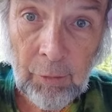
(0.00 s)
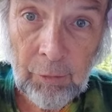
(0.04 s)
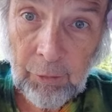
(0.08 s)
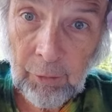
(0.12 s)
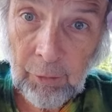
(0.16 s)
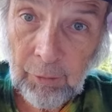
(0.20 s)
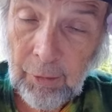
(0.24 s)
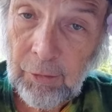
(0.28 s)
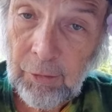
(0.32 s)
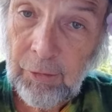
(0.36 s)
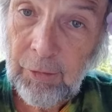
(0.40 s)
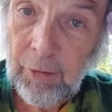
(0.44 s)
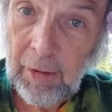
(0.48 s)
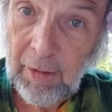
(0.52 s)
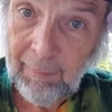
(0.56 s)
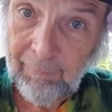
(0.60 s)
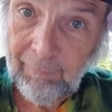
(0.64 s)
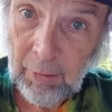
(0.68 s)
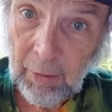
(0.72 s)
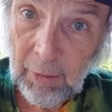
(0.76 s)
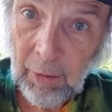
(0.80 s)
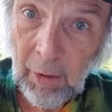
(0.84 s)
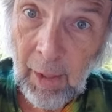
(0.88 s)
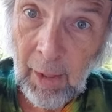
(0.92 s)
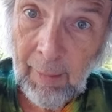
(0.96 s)
So let's give
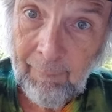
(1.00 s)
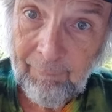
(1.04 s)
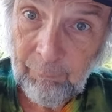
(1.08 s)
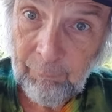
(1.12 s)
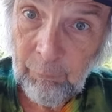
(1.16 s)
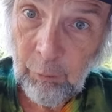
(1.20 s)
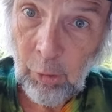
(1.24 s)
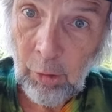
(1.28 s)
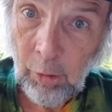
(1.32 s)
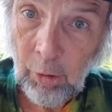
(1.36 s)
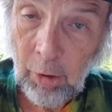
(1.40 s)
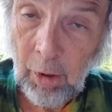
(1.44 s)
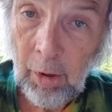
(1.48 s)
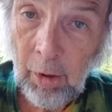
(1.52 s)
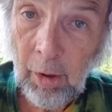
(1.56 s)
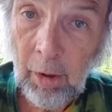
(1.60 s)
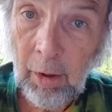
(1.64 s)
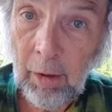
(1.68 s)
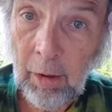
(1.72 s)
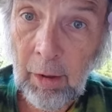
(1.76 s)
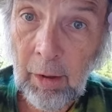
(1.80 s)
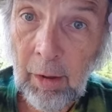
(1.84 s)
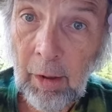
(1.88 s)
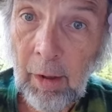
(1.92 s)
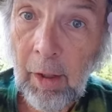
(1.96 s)
it up for
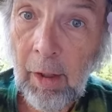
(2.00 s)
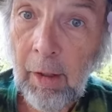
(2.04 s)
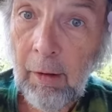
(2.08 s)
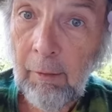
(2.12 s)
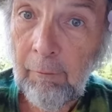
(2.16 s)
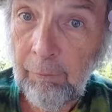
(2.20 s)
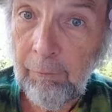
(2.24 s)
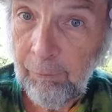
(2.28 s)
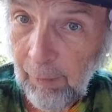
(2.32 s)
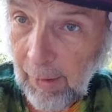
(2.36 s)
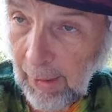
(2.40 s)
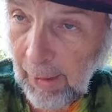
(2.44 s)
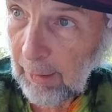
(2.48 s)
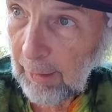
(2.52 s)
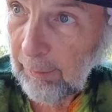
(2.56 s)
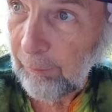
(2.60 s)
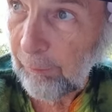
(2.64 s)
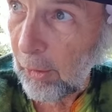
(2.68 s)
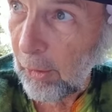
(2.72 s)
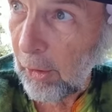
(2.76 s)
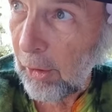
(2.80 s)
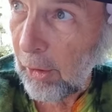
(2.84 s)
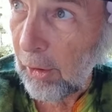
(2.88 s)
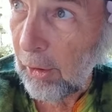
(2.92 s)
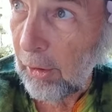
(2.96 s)

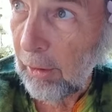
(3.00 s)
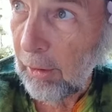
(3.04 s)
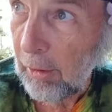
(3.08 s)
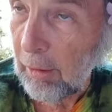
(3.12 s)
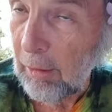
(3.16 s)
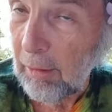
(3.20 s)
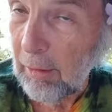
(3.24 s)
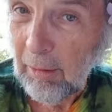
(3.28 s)
faithful,